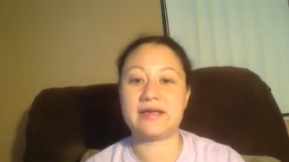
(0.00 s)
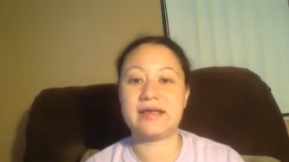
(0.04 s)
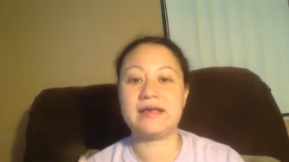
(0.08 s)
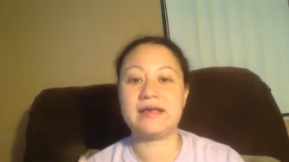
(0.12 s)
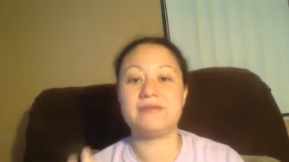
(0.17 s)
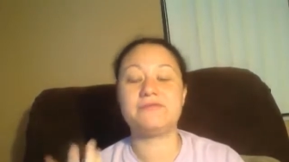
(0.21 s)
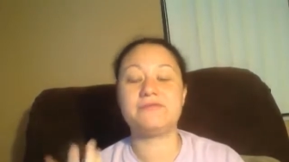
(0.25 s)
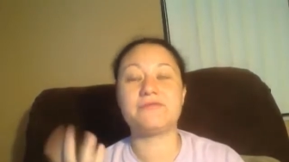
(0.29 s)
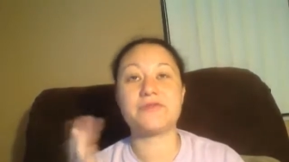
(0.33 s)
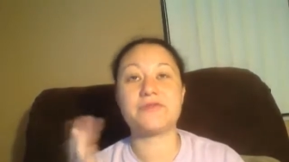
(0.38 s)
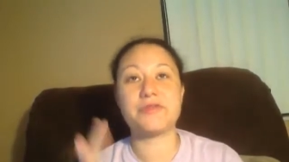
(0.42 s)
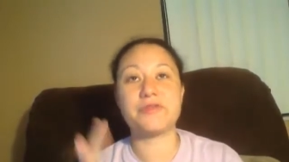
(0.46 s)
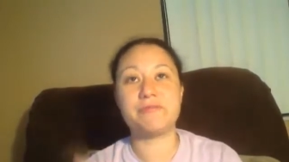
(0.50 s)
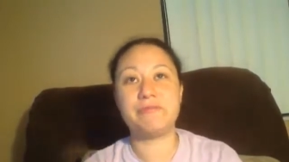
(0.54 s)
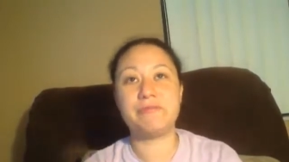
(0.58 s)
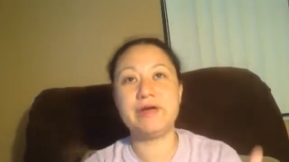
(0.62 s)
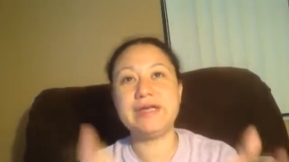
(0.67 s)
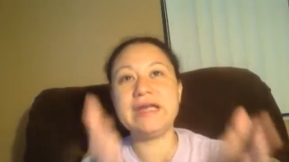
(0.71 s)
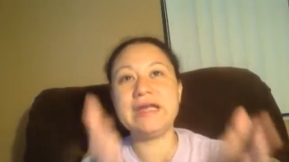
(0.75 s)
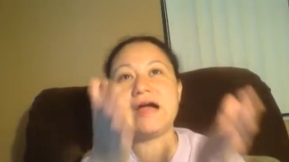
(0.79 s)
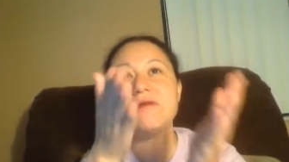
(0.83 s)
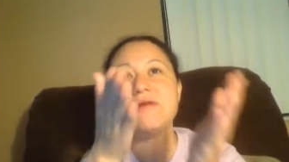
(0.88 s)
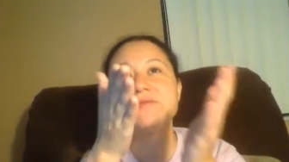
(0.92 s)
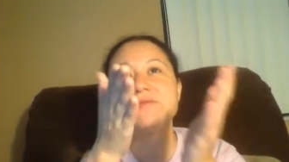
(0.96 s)
And for the
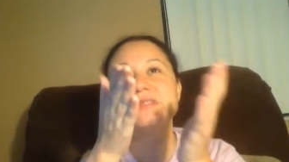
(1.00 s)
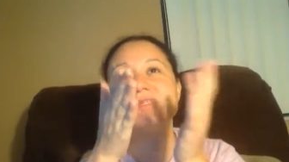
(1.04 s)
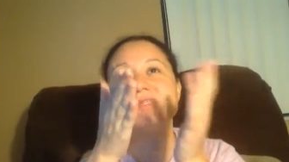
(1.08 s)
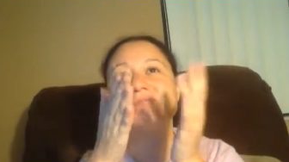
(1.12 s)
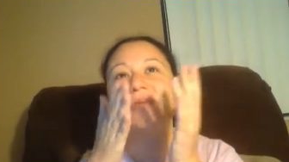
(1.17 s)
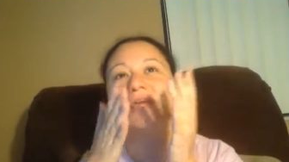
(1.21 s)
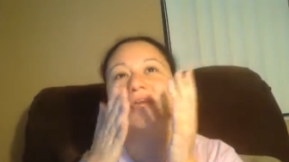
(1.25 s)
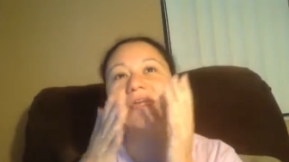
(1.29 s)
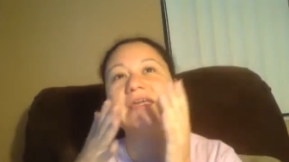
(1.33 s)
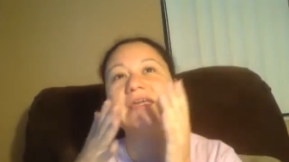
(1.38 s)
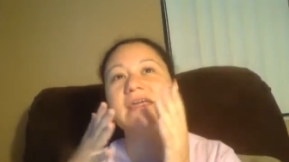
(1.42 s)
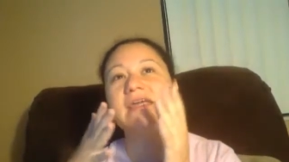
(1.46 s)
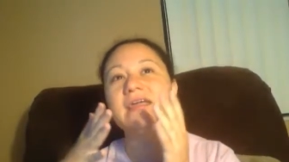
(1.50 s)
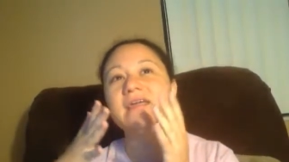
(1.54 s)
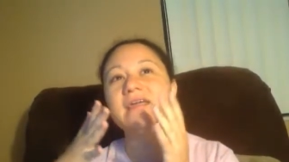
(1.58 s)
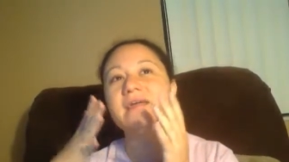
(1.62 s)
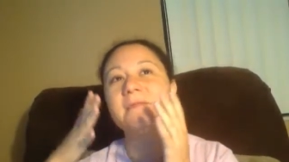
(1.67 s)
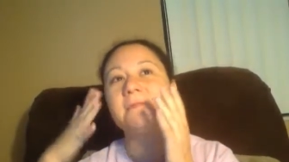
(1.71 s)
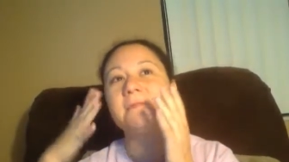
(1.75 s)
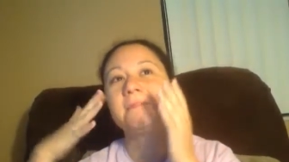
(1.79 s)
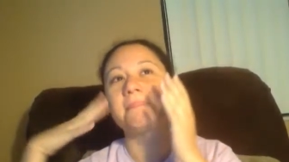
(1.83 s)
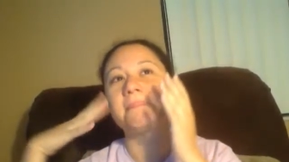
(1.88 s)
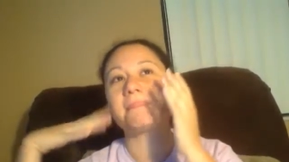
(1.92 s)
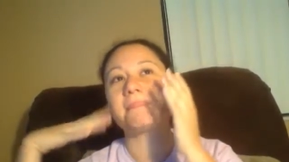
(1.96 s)
money I was
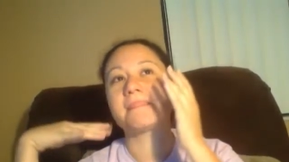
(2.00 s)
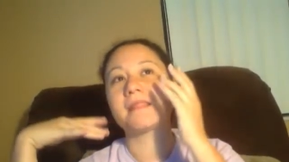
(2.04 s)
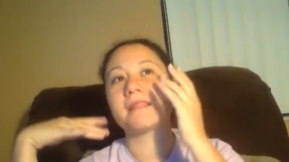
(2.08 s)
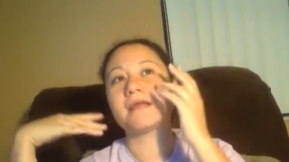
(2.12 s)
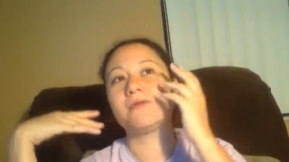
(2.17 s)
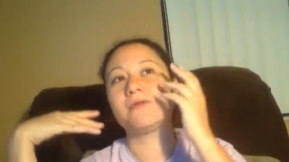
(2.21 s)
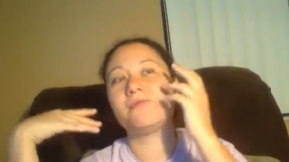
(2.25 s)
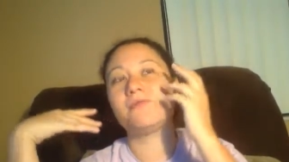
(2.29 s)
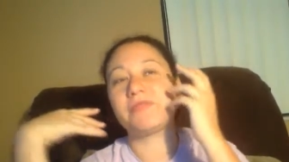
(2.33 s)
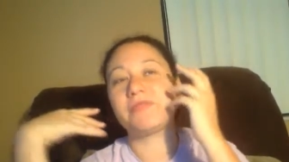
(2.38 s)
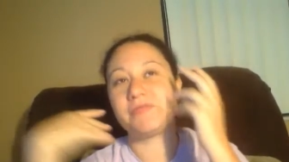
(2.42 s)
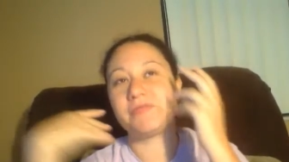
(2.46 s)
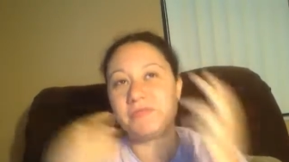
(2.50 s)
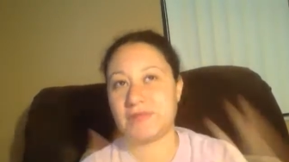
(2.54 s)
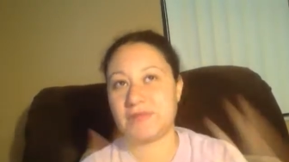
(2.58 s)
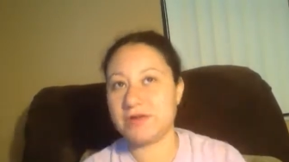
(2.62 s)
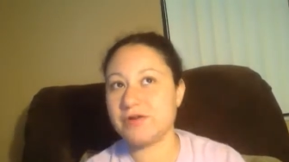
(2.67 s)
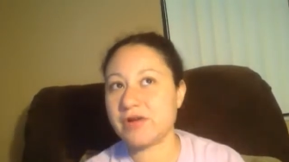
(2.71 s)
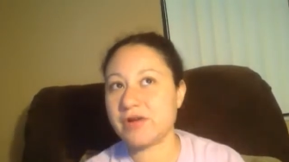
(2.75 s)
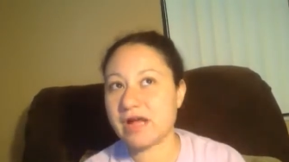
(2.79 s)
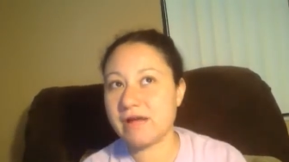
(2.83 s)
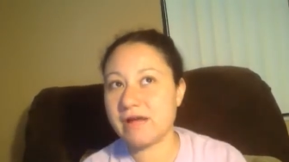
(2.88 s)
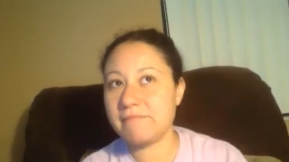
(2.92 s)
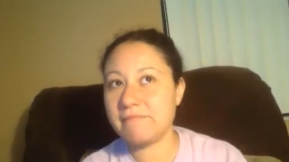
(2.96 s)
making with the
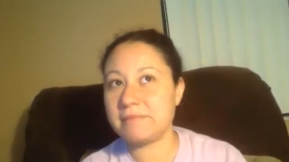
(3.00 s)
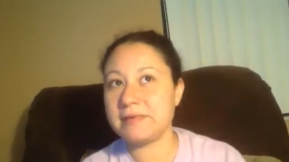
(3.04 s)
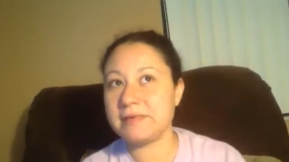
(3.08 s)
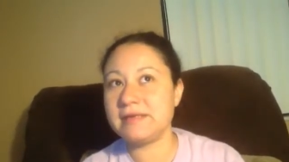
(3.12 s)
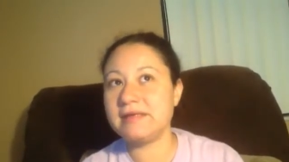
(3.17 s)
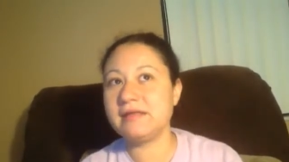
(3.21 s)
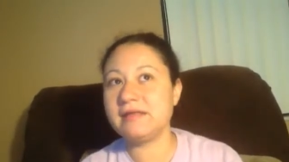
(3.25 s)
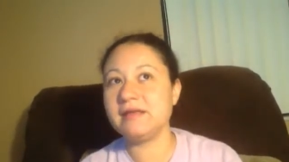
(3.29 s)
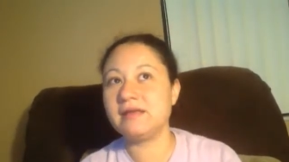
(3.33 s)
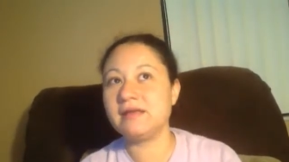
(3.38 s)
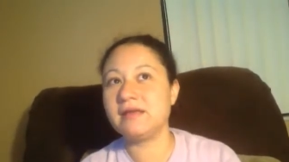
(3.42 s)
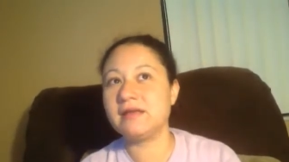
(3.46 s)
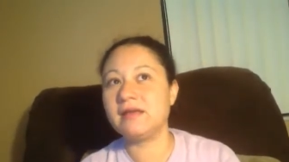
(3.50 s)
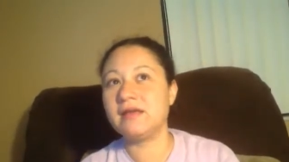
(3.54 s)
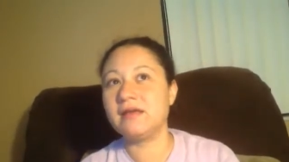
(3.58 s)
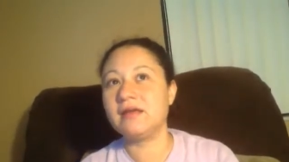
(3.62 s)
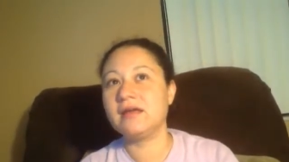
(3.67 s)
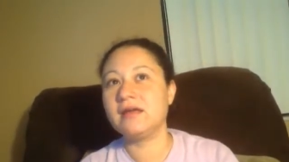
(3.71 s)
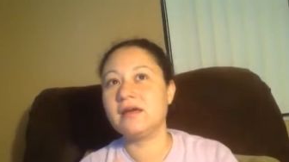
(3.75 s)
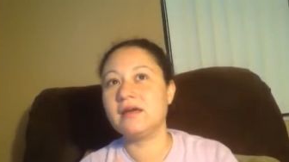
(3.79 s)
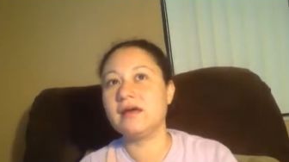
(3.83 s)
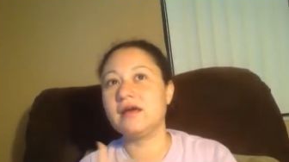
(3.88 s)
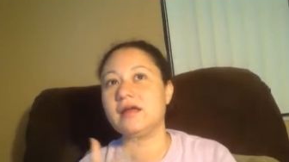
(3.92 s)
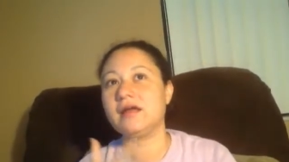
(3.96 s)
theater company,
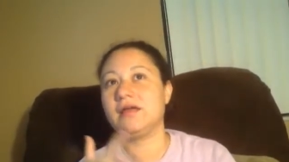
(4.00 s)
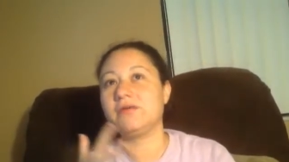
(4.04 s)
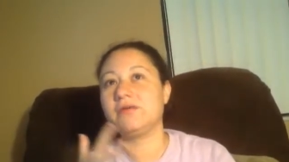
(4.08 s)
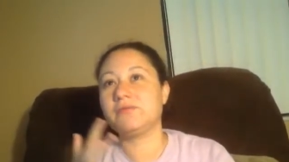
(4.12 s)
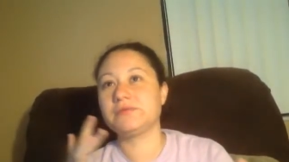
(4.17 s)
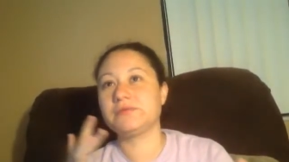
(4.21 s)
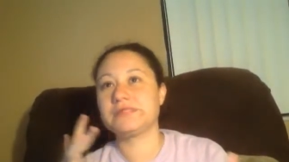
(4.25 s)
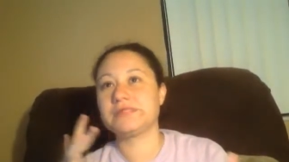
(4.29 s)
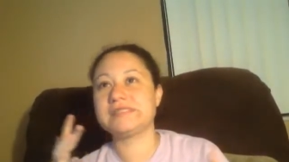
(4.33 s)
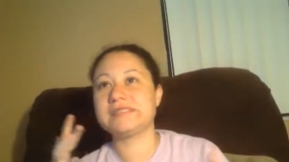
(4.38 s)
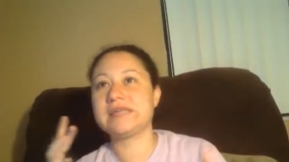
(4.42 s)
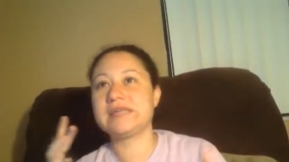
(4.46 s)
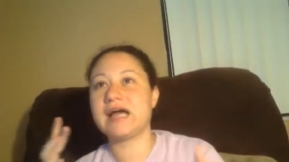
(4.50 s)
it was